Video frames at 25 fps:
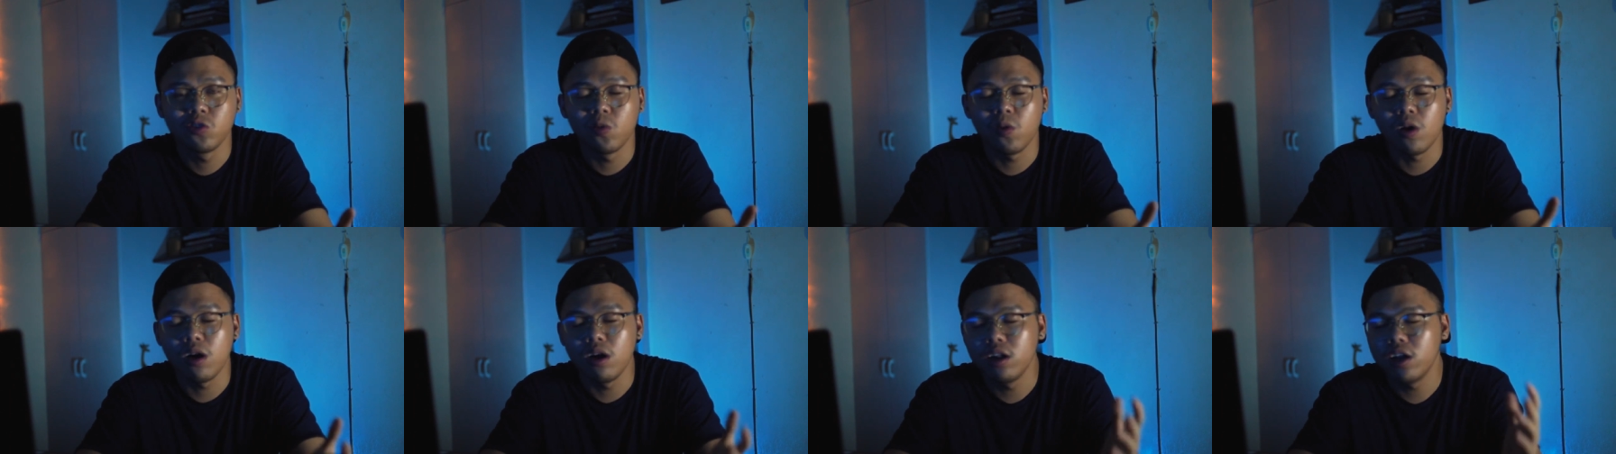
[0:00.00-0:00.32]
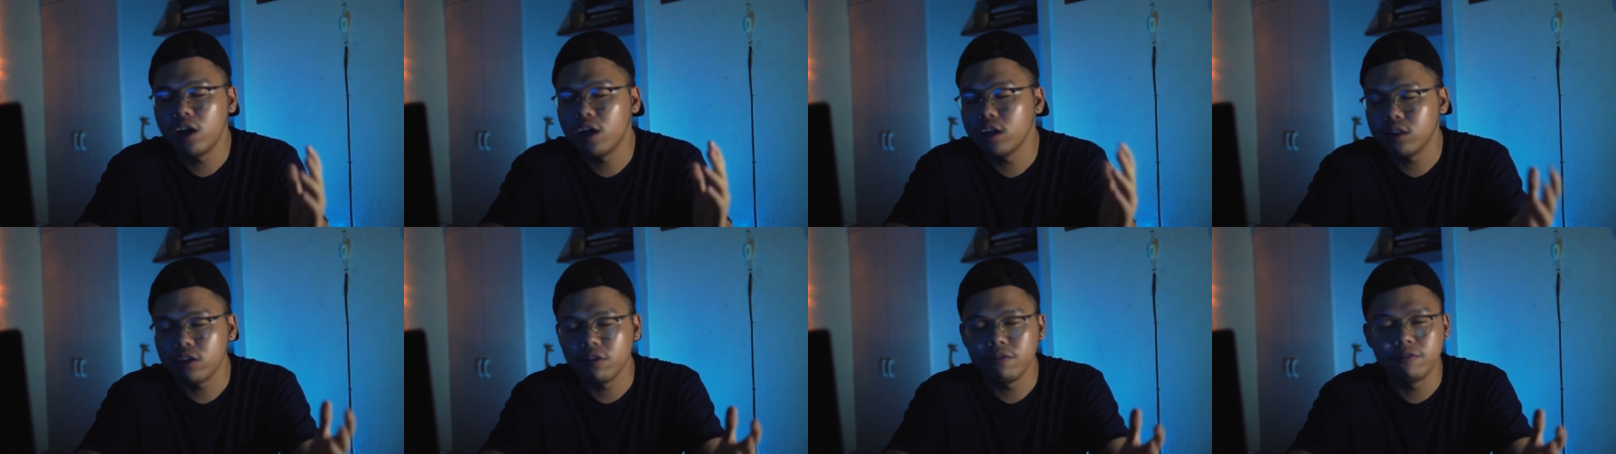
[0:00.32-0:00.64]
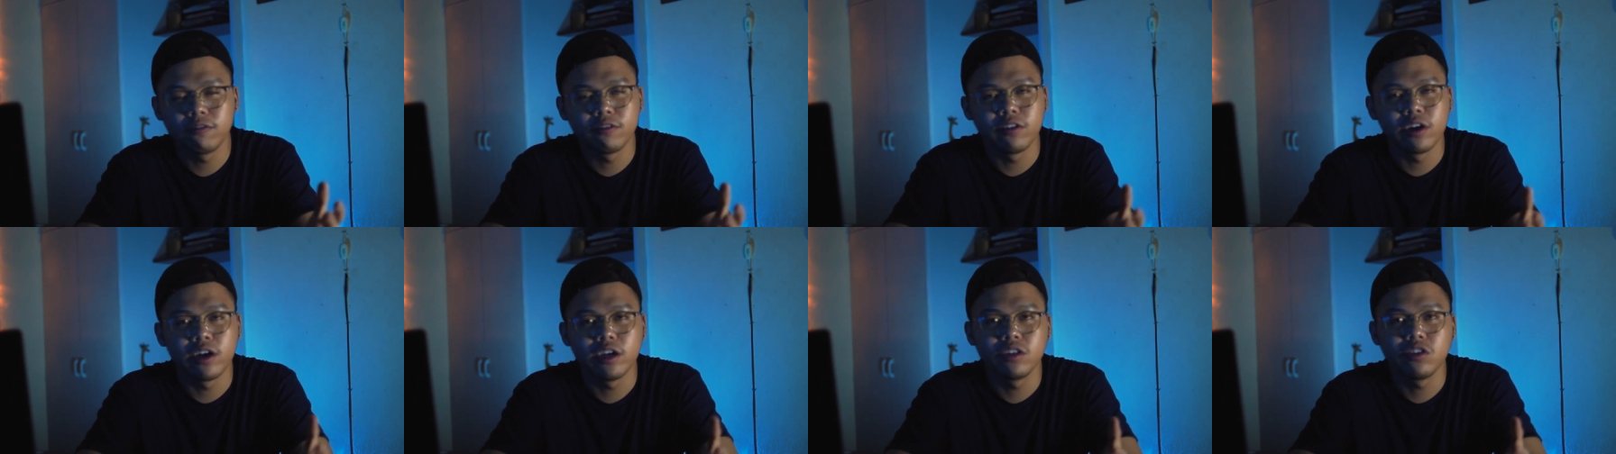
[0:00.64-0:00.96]
to a lot of
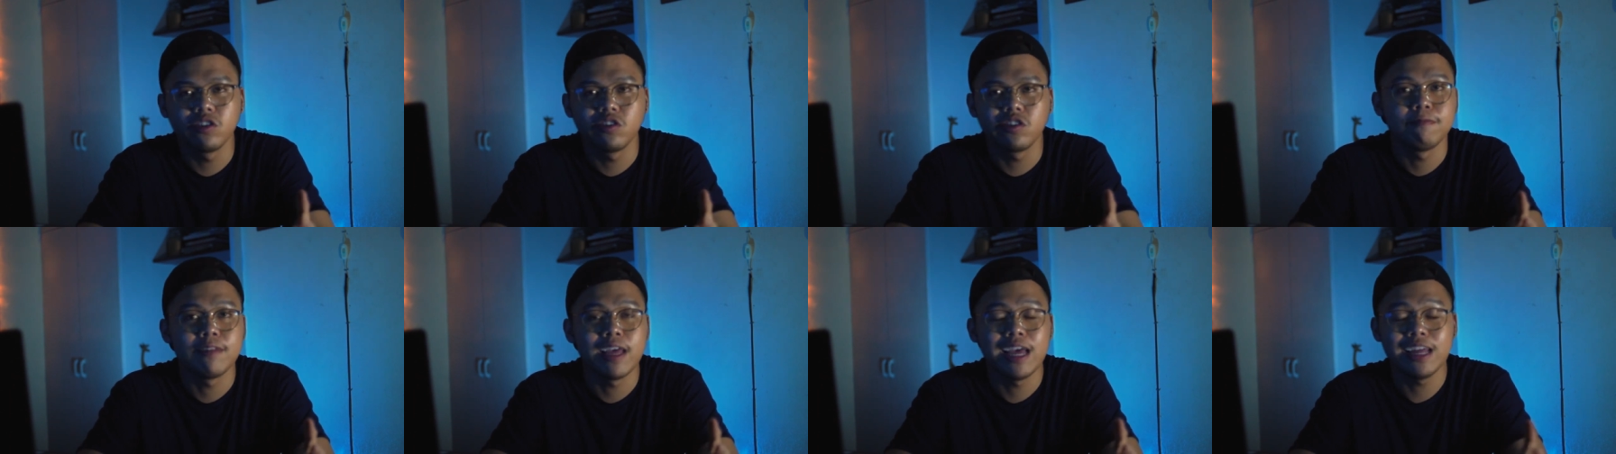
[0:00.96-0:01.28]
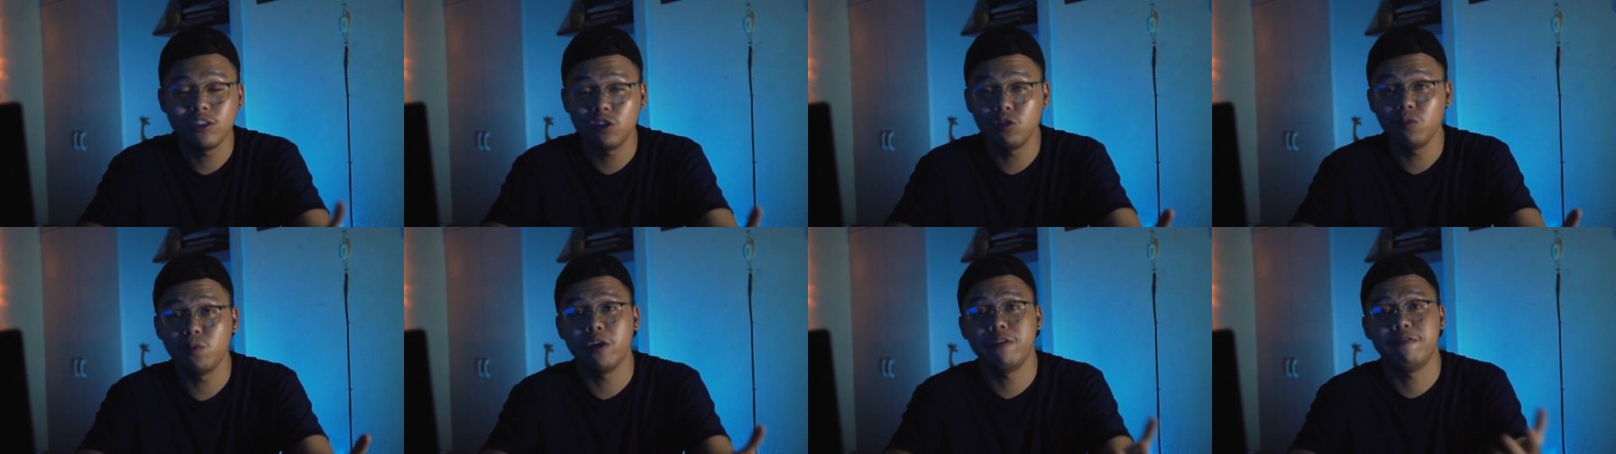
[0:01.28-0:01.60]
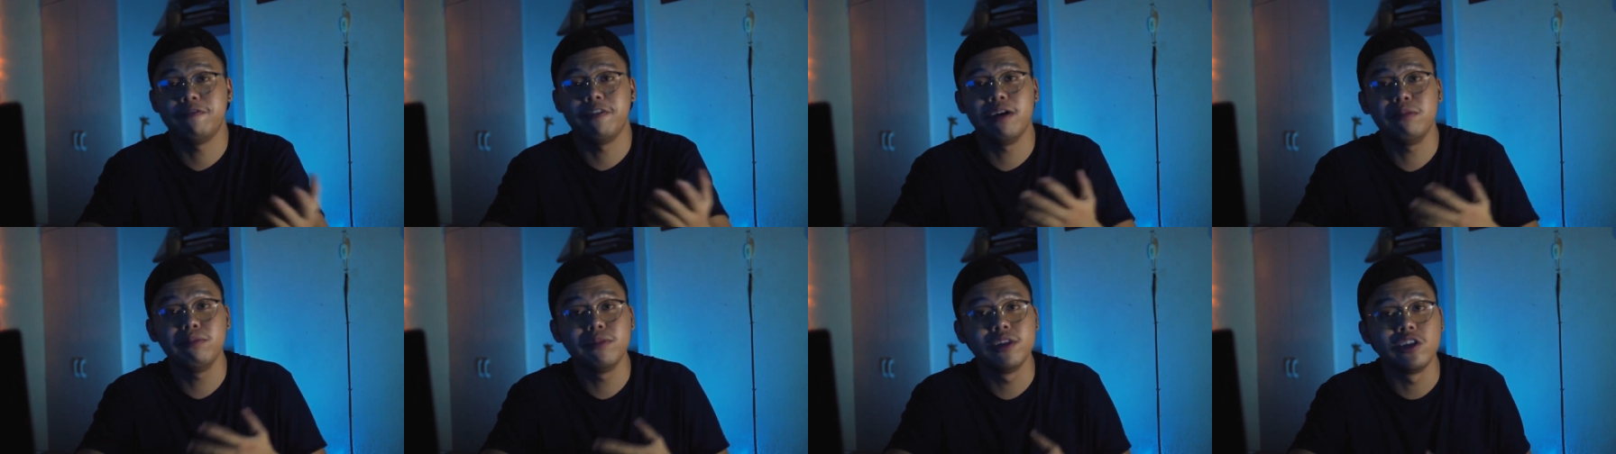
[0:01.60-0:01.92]
friends and to my
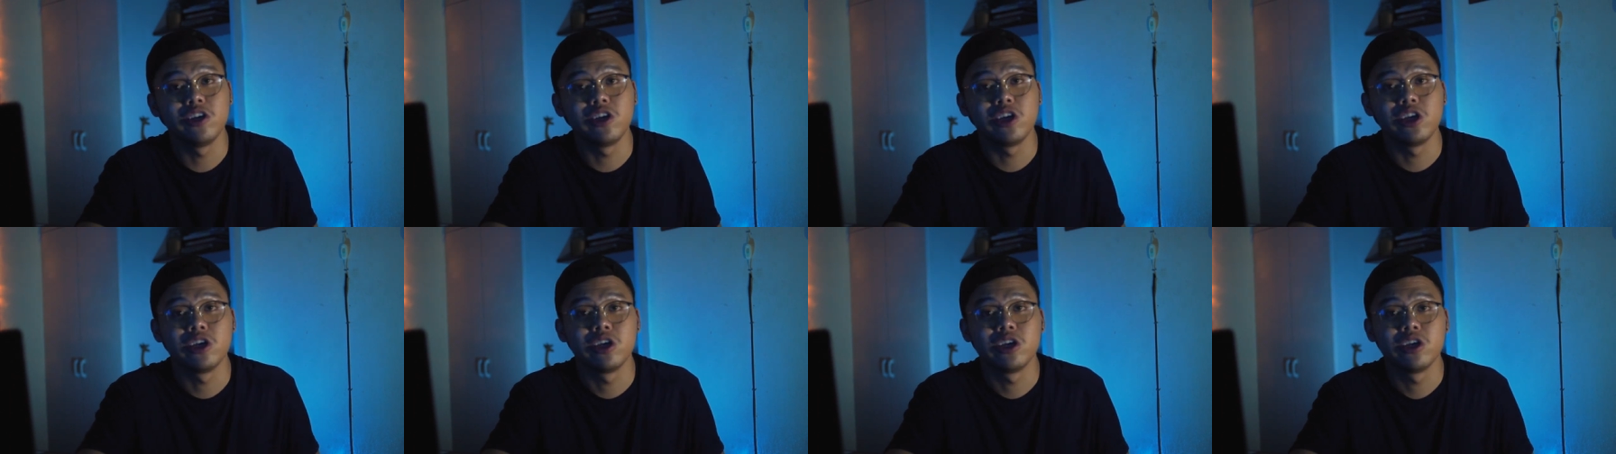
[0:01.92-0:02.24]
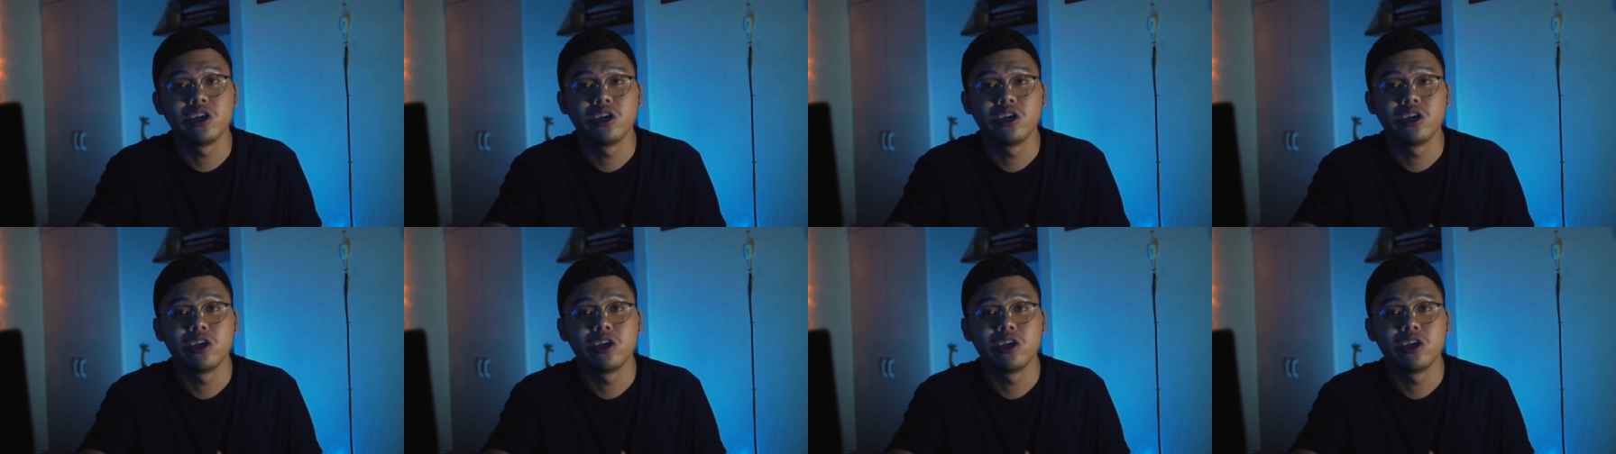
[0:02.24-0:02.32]
family.